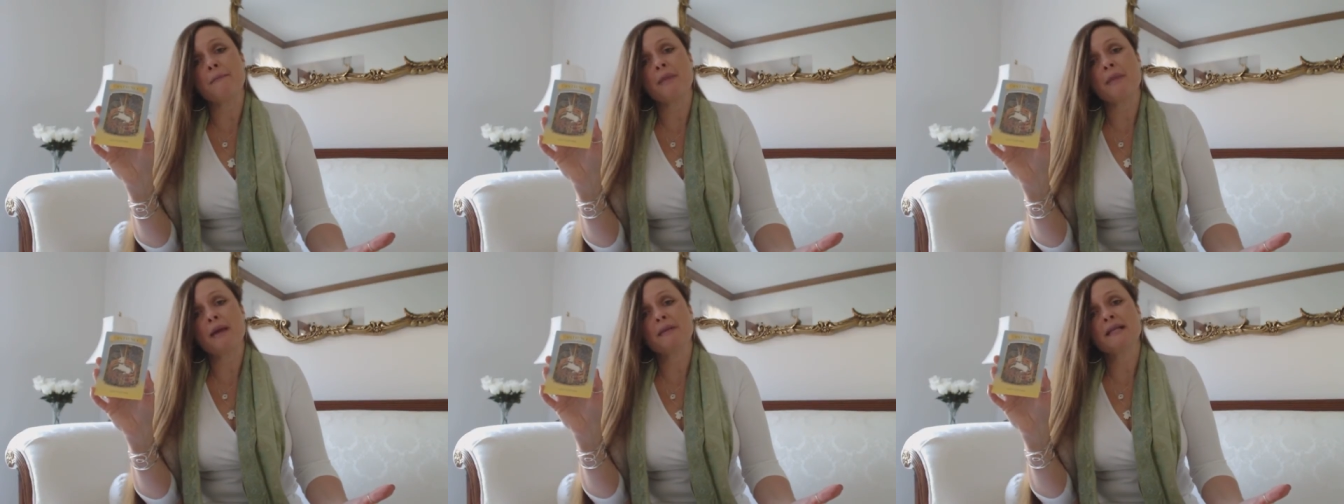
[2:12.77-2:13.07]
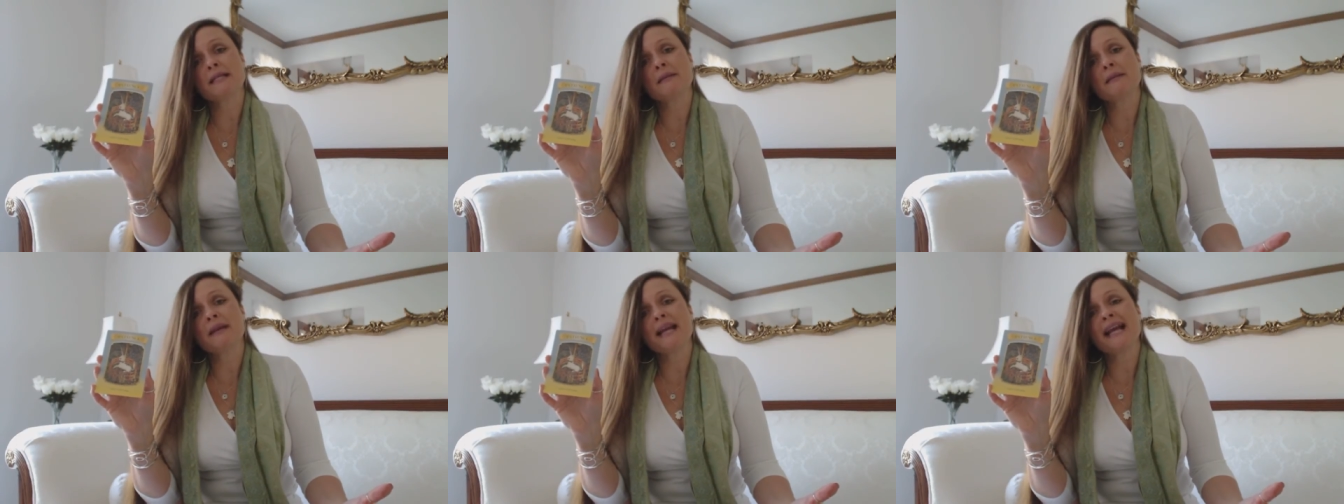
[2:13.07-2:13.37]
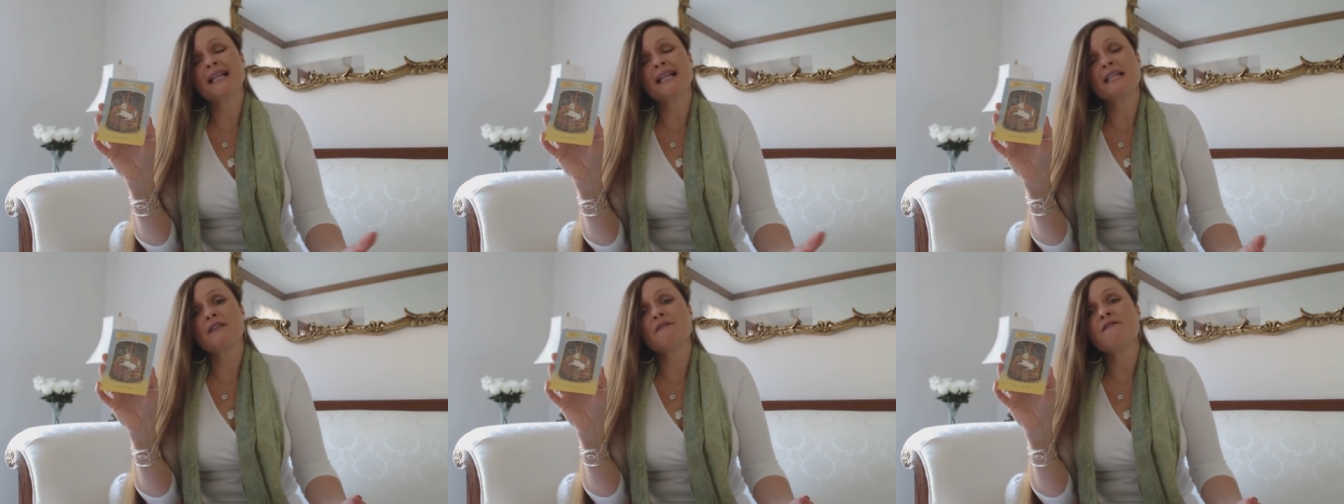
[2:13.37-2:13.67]
Maybe somebody
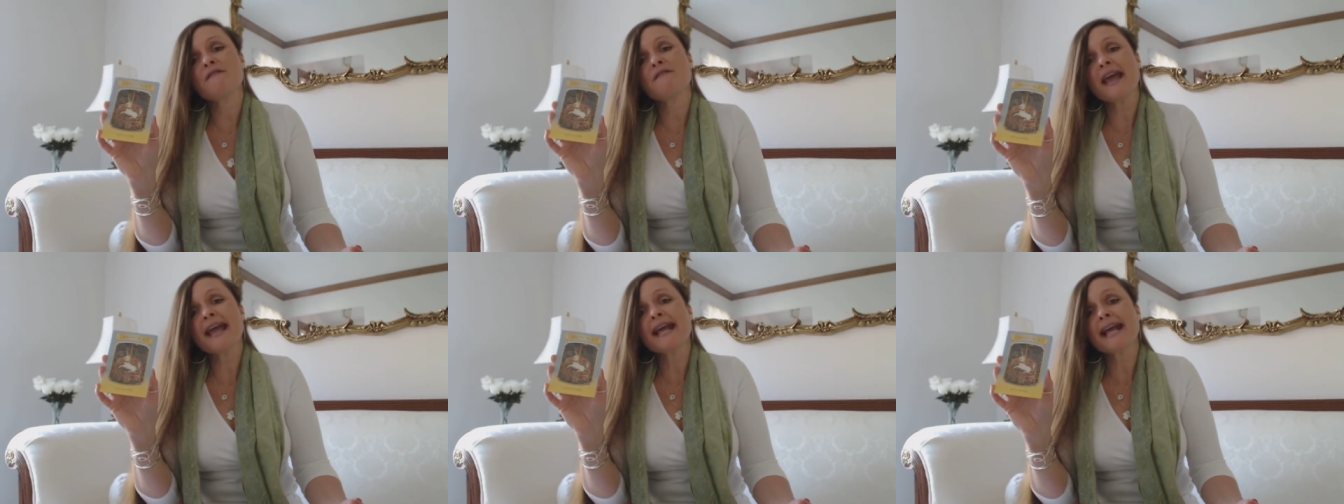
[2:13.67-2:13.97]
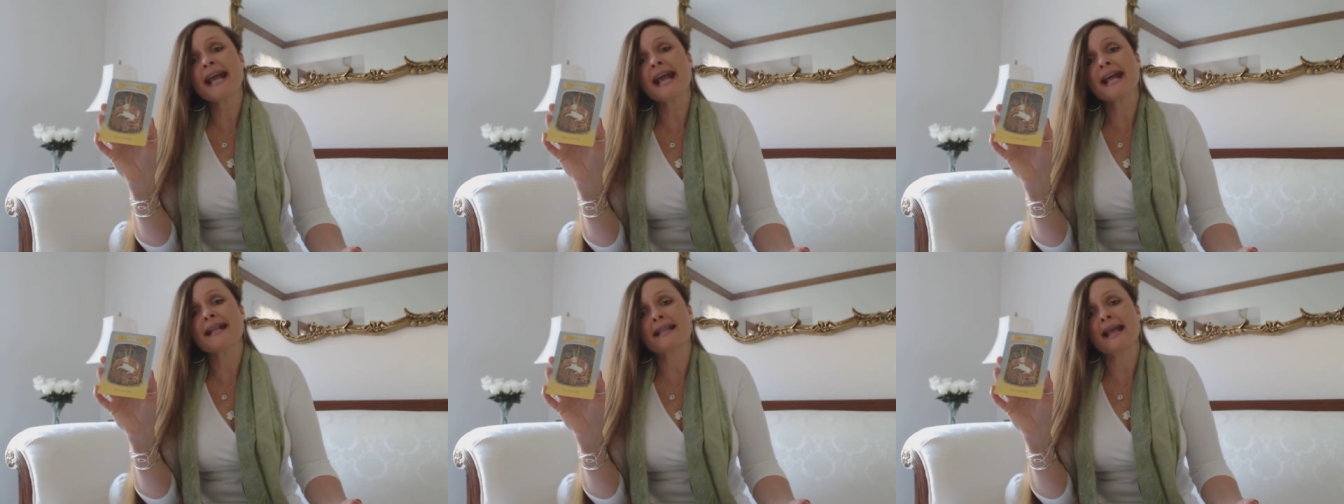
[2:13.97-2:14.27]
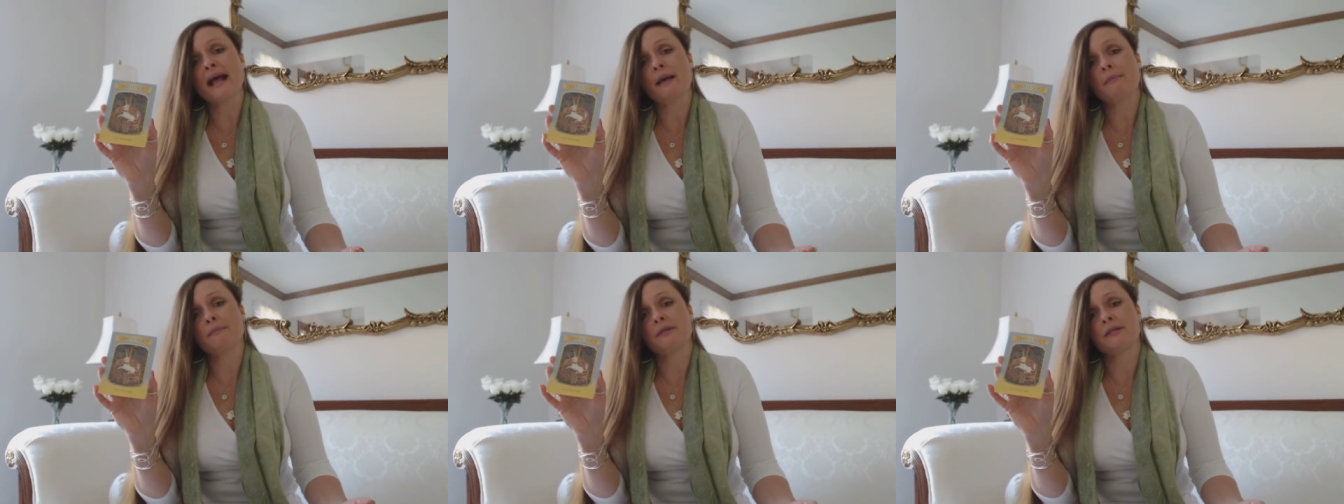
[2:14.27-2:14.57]
has to vacate
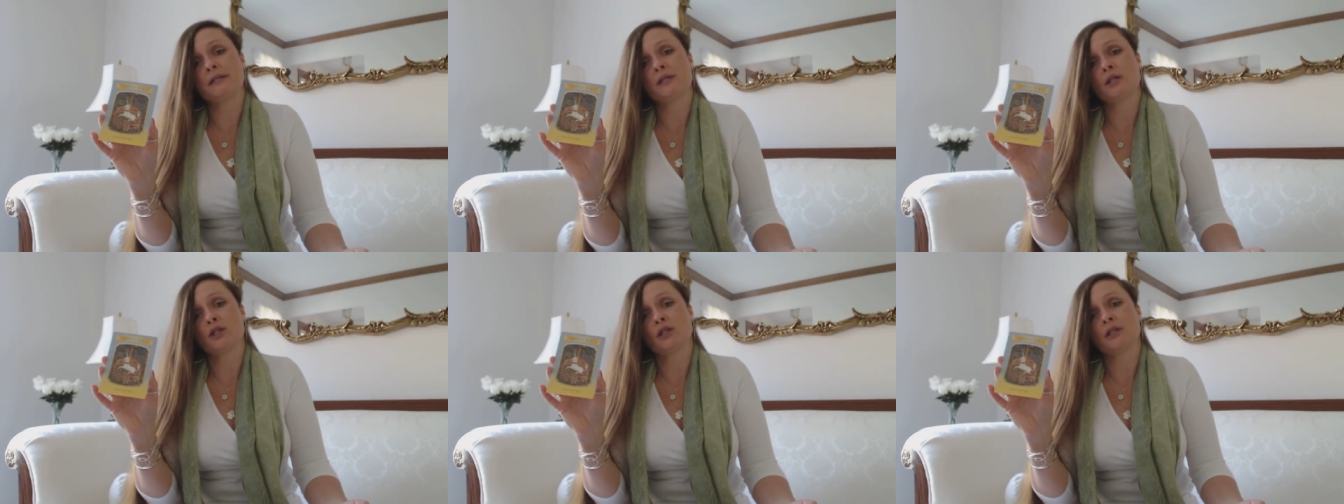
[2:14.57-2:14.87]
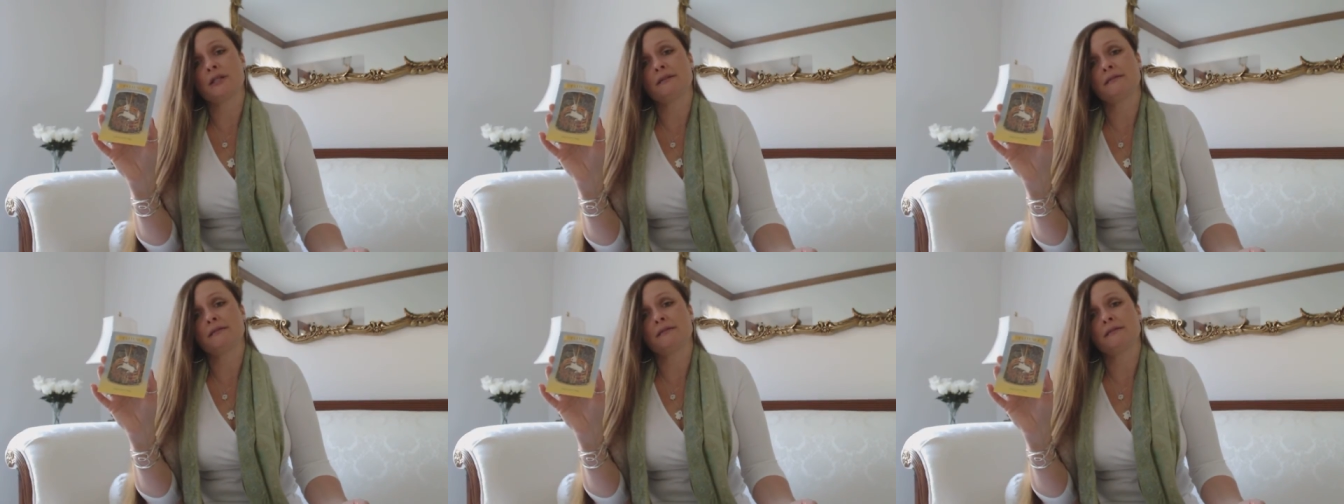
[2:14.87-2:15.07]
that position.